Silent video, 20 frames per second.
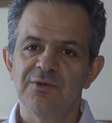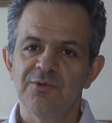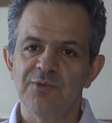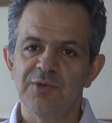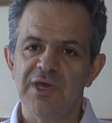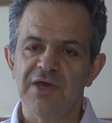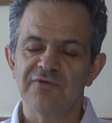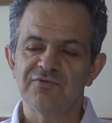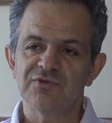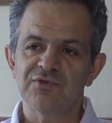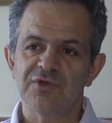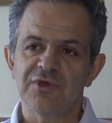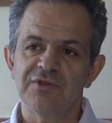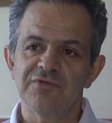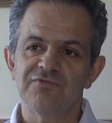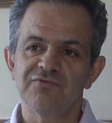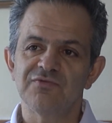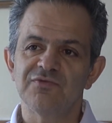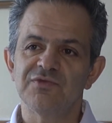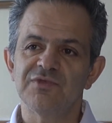we have to kind
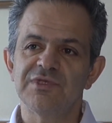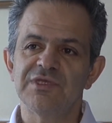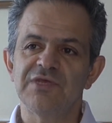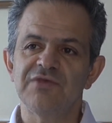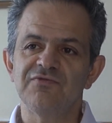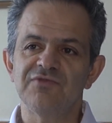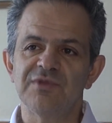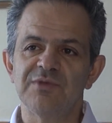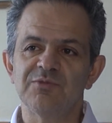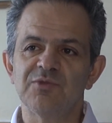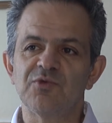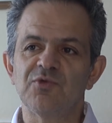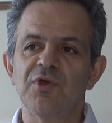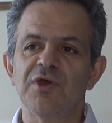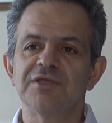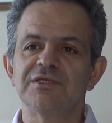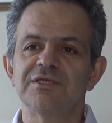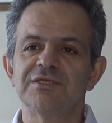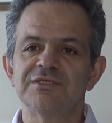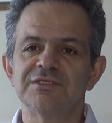of give them the
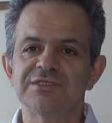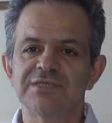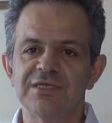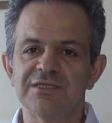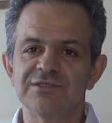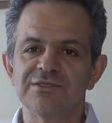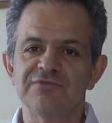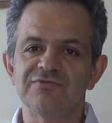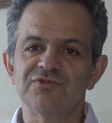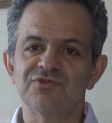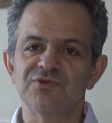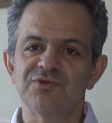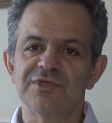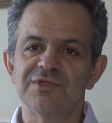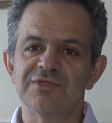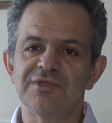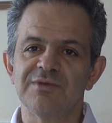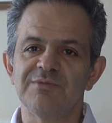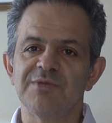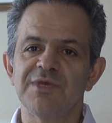right incentive so
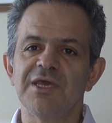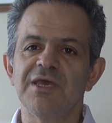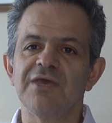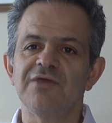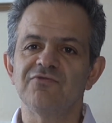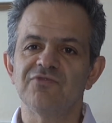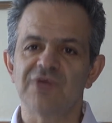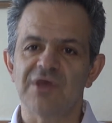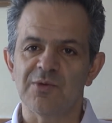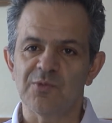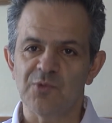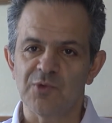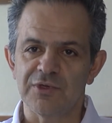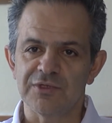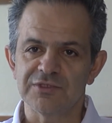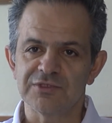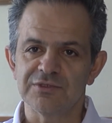that they behave that way.